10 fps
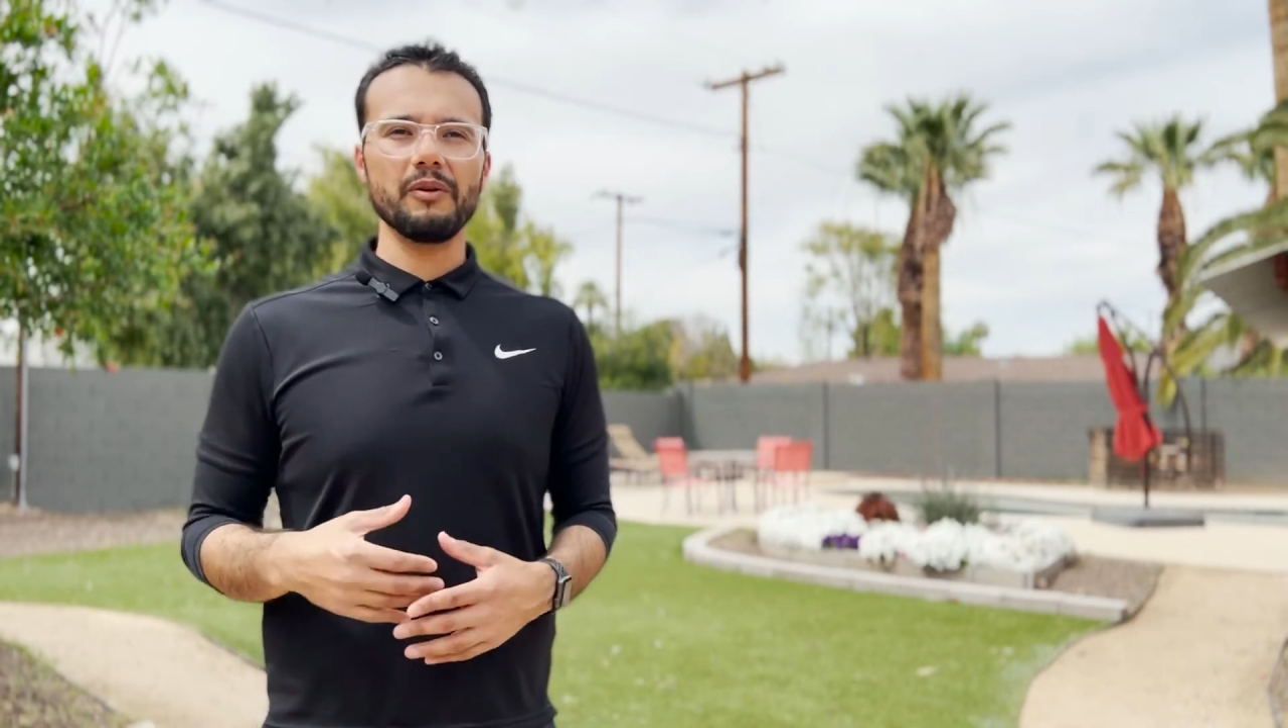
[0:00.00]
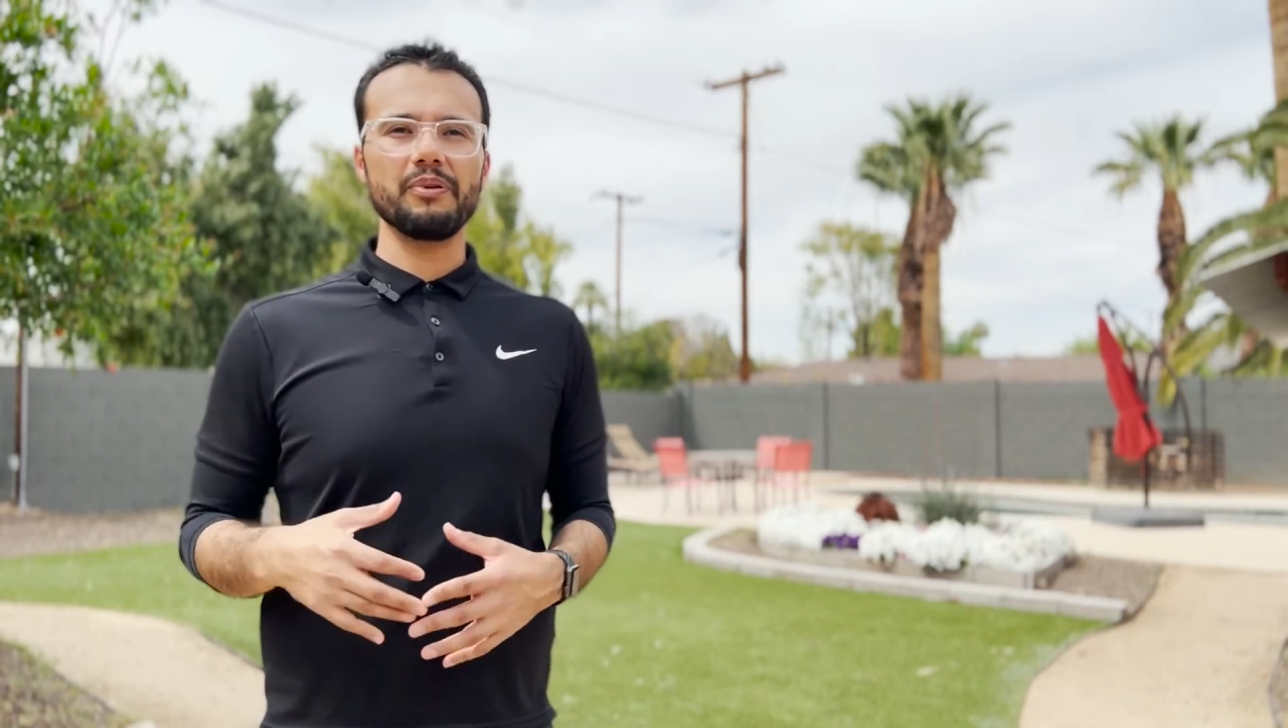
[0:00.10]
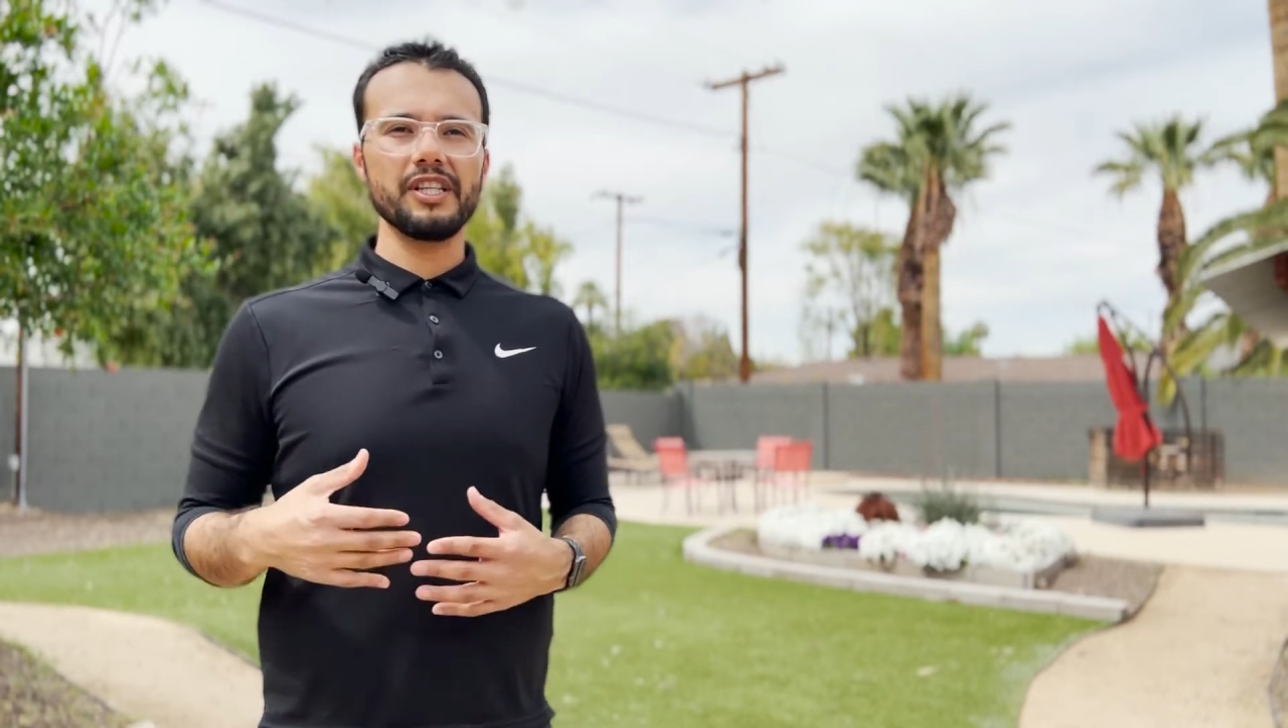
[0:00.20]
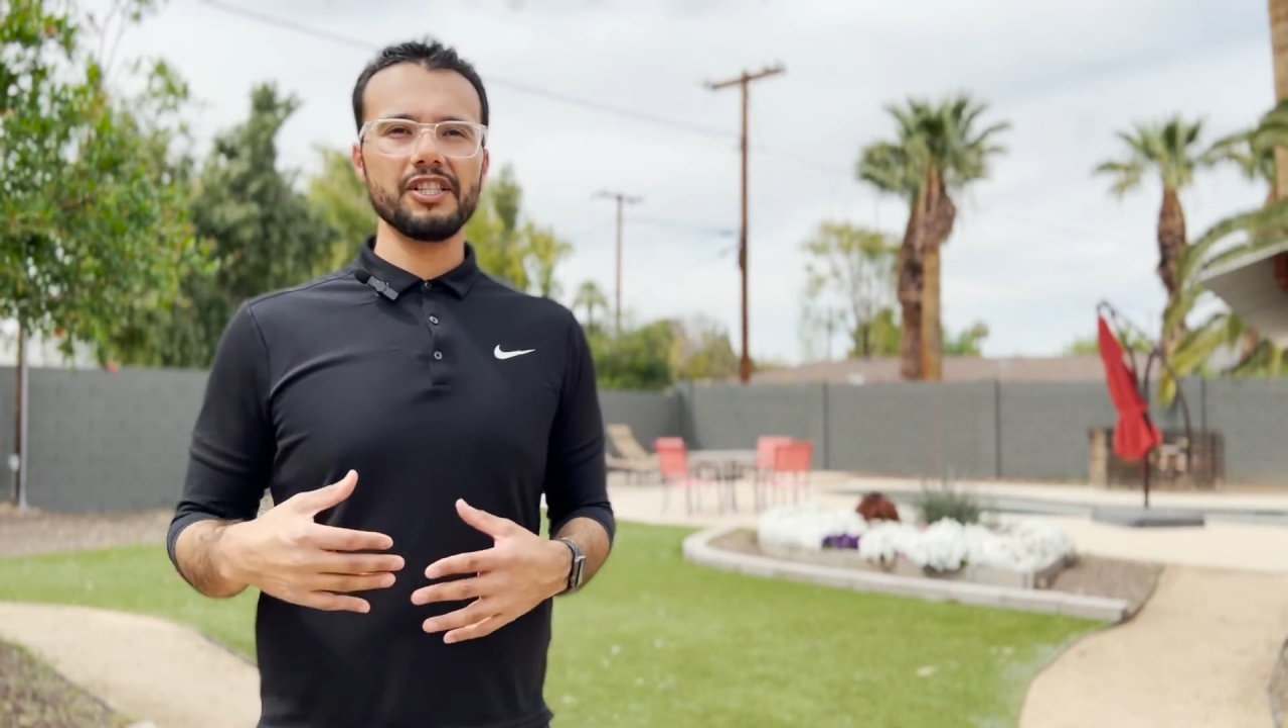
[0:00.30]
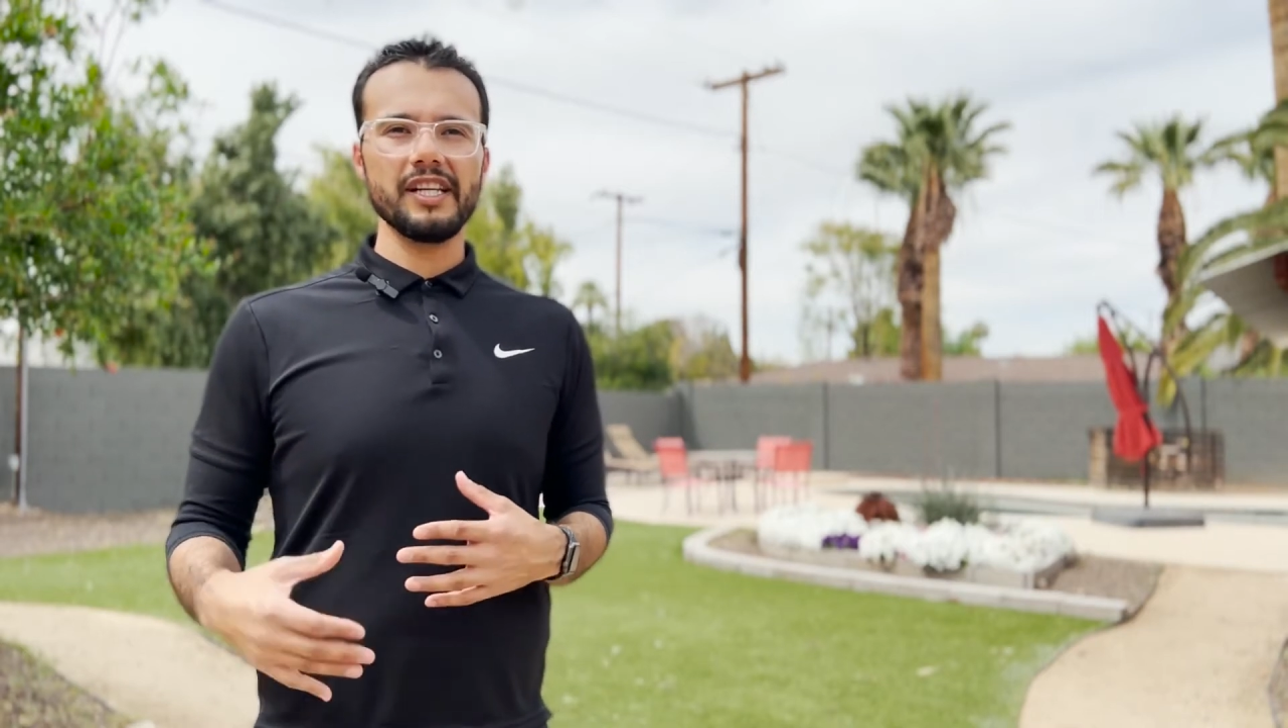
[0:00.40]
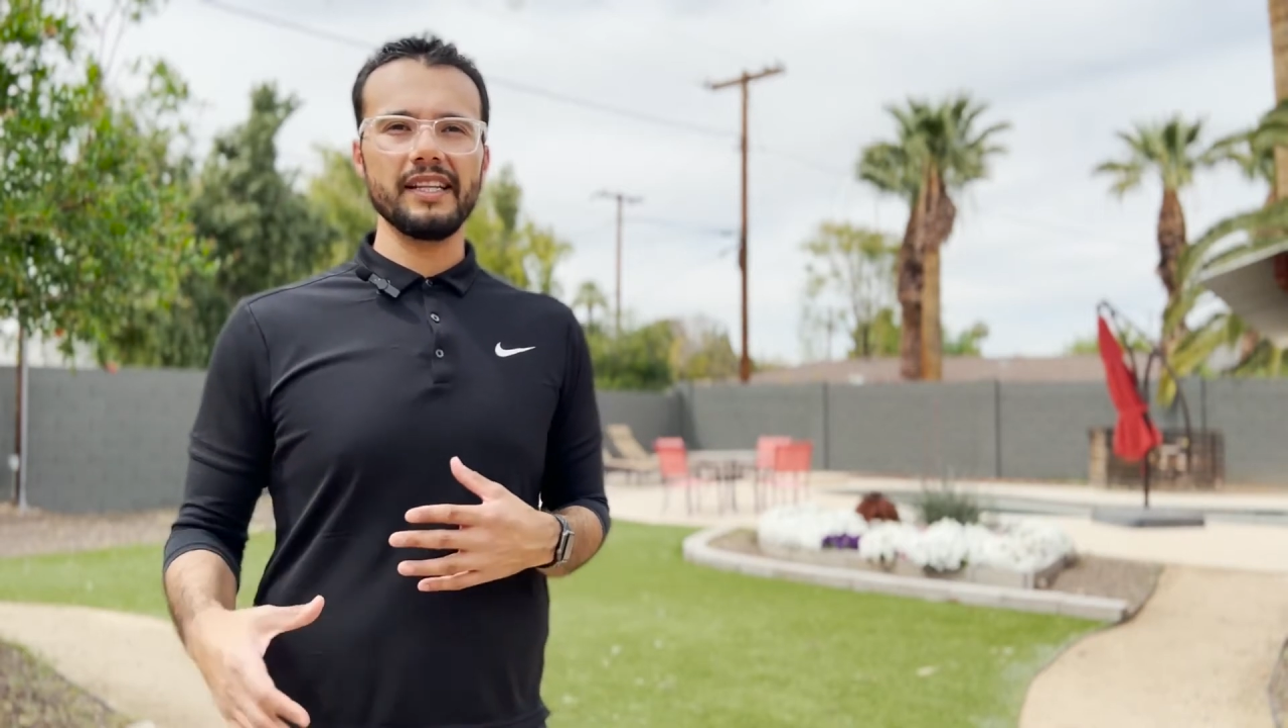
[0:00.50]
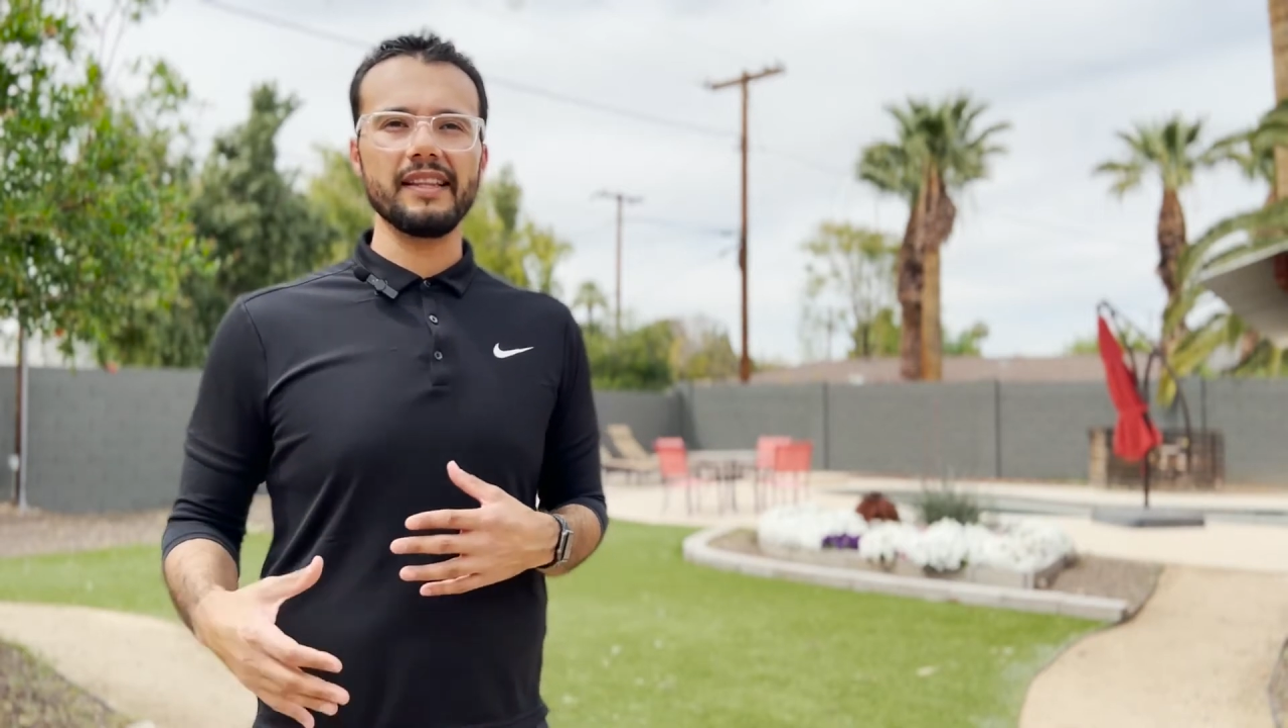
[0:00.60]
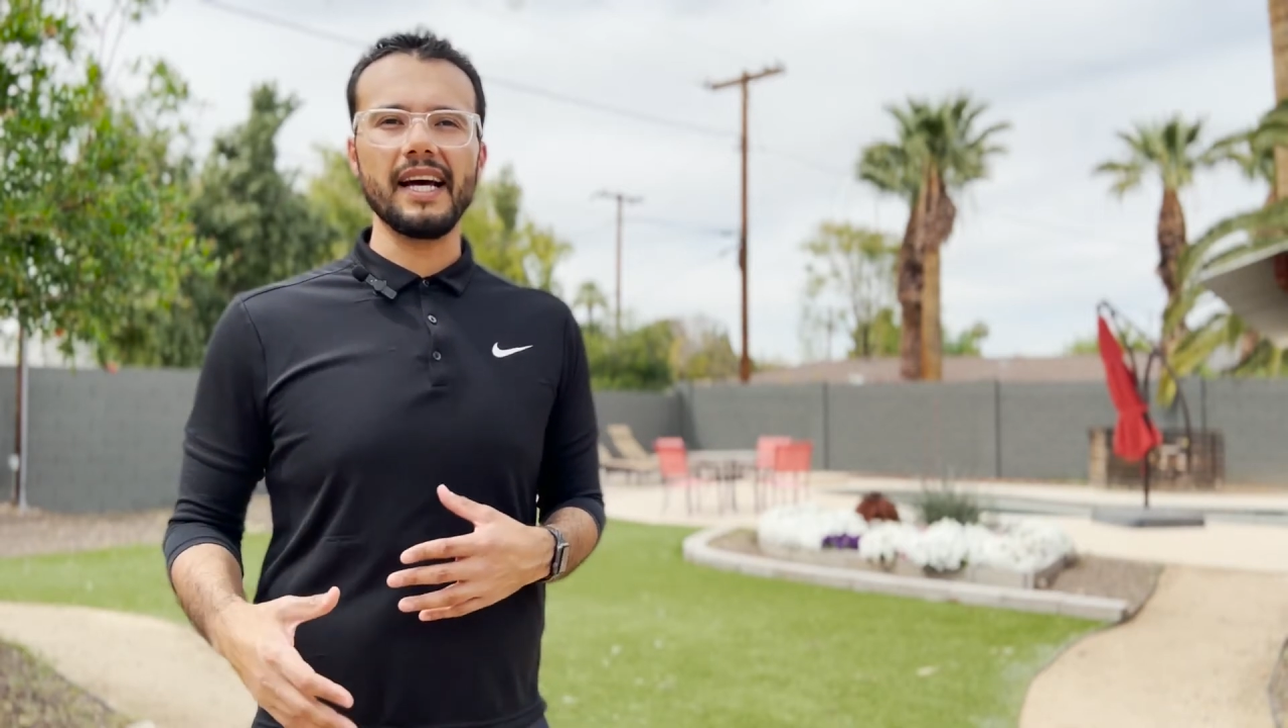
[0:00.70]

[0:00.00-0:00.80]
appreciate